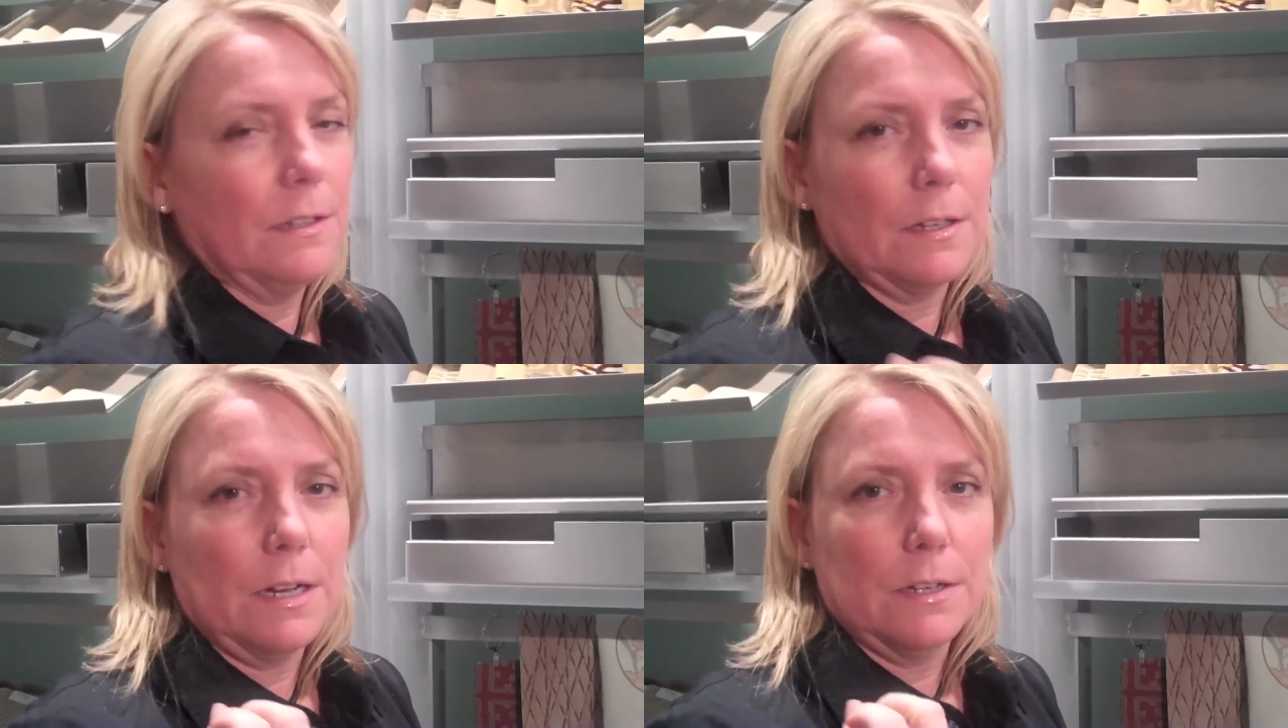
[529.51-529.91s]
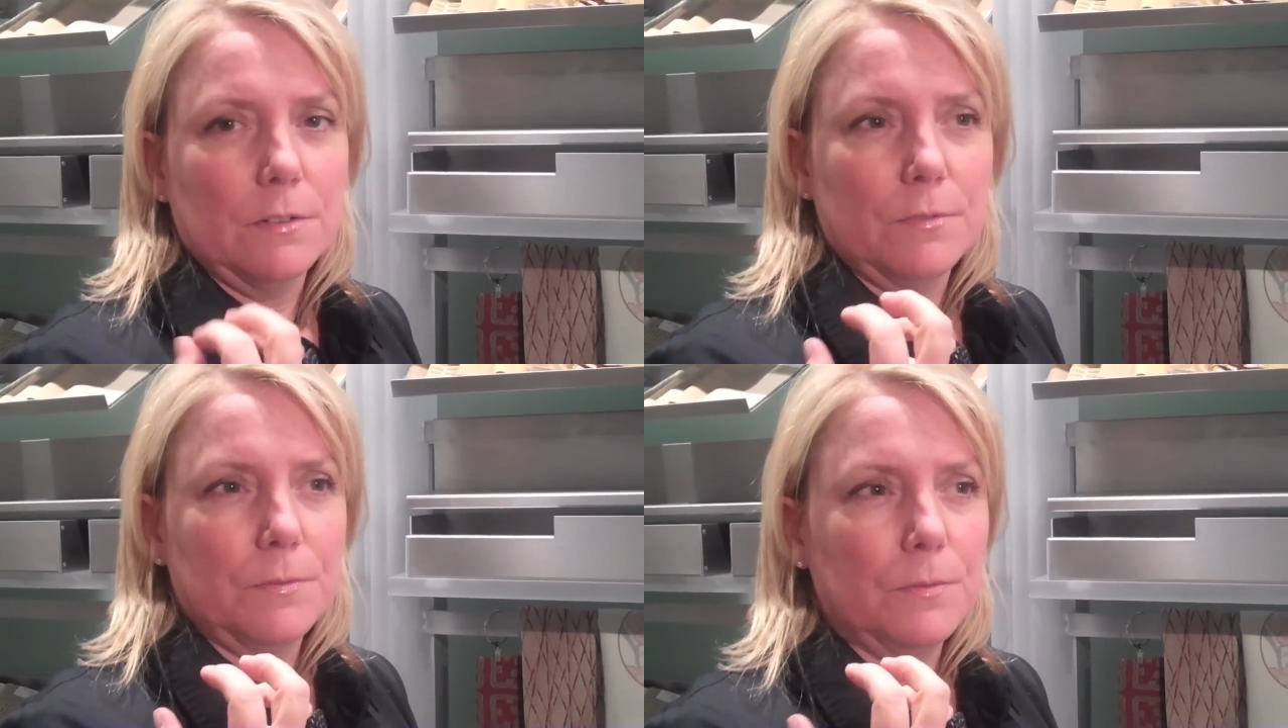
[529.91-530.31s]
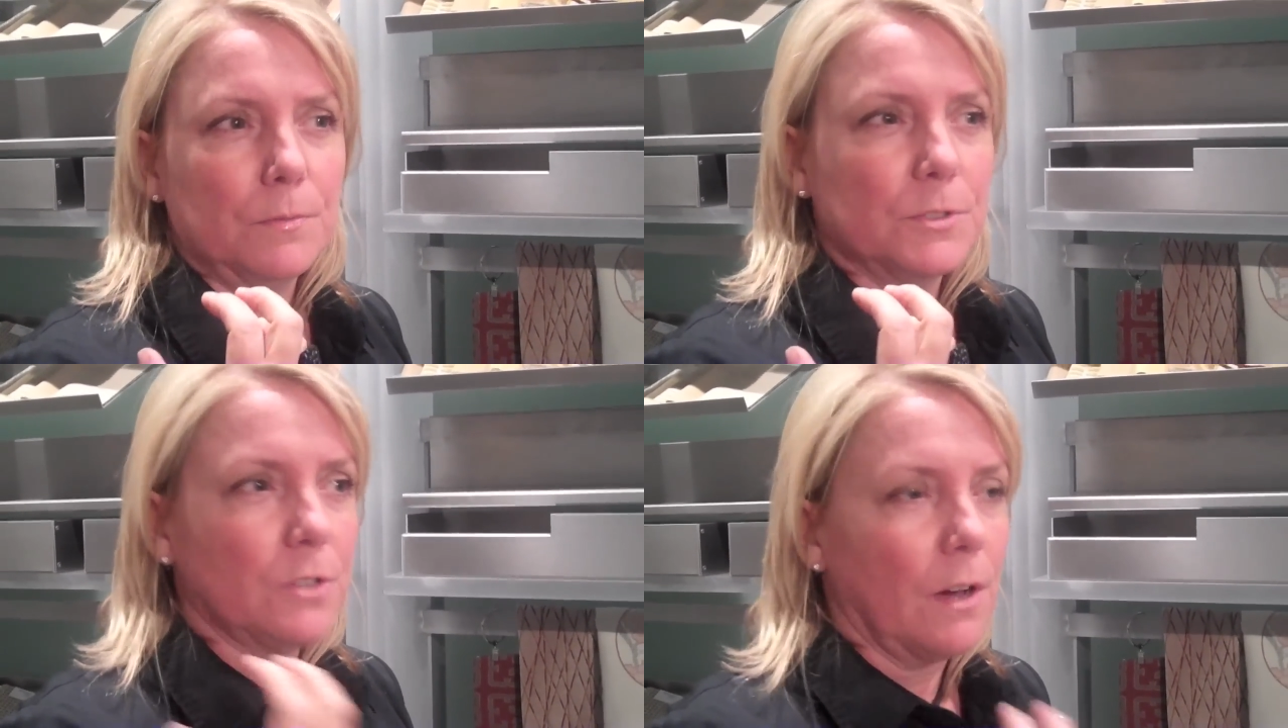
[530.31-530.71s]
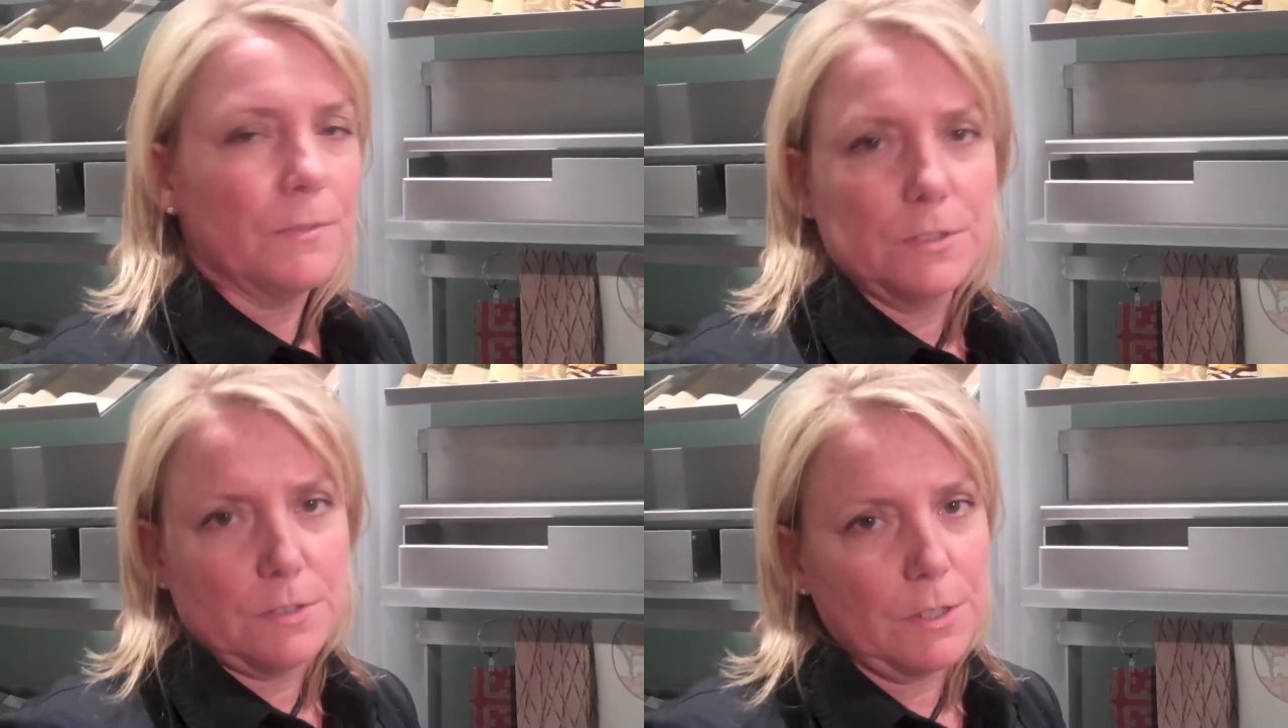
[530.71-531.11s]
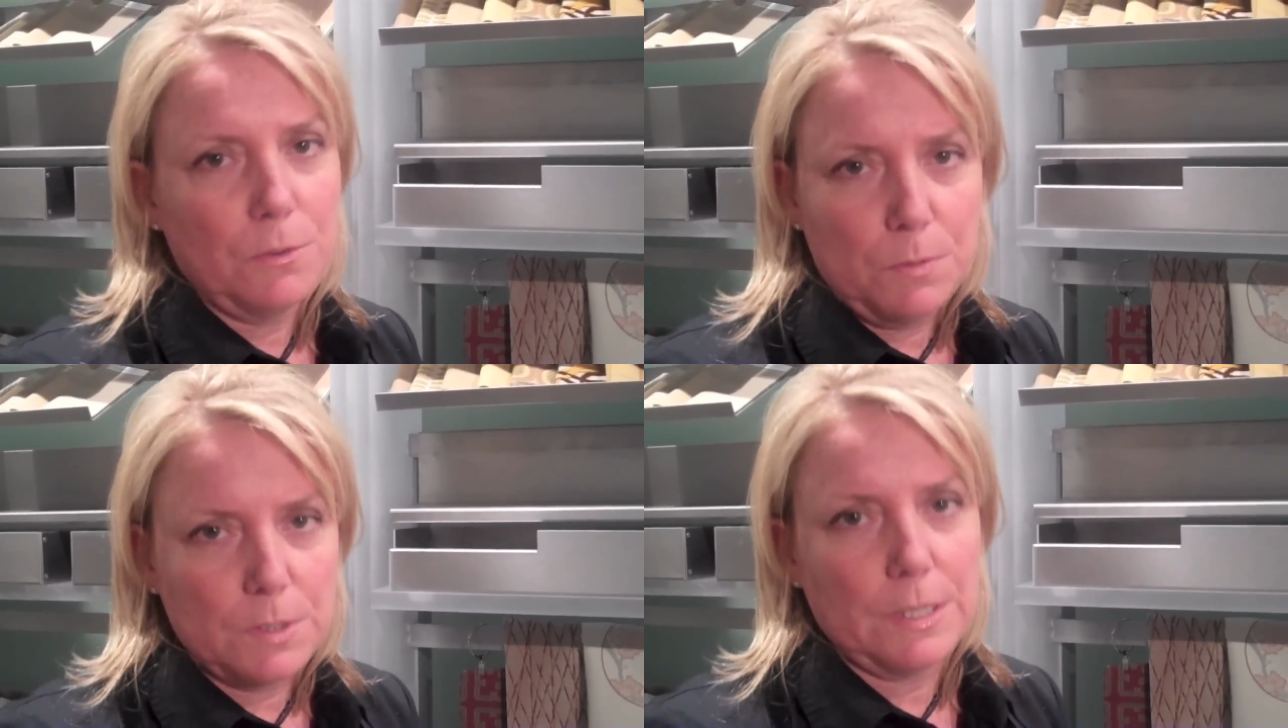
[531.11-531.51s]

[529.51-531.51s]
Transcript: the kind of softness that you would